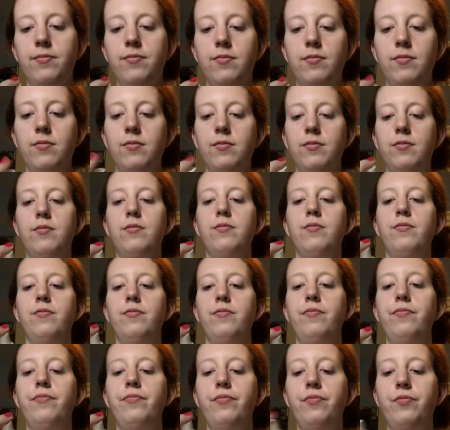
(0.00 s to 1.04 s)

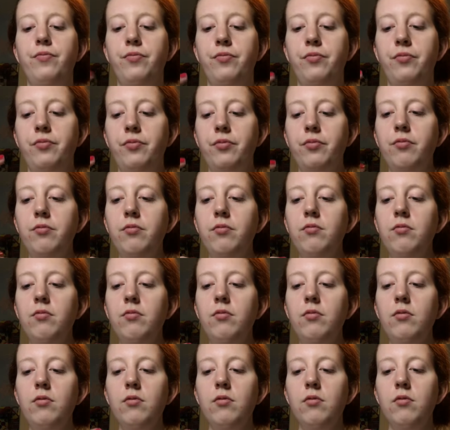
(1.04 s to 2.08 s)

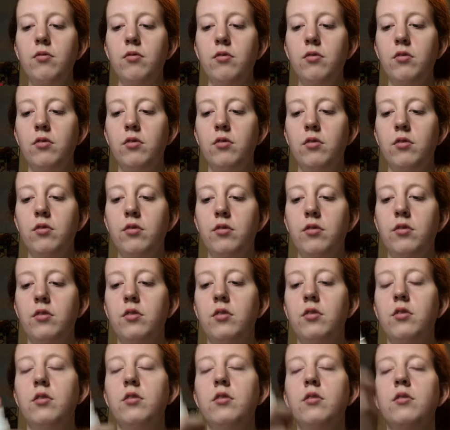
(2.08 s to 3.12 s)

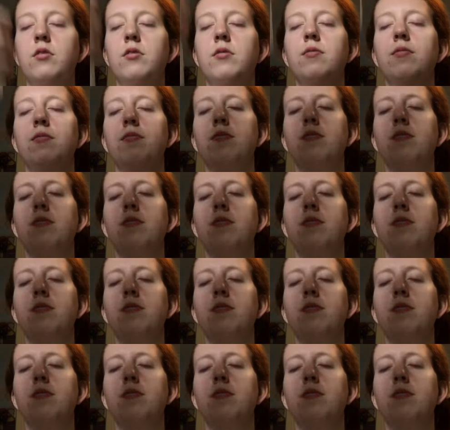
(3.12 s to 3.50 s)
Nobody speaks.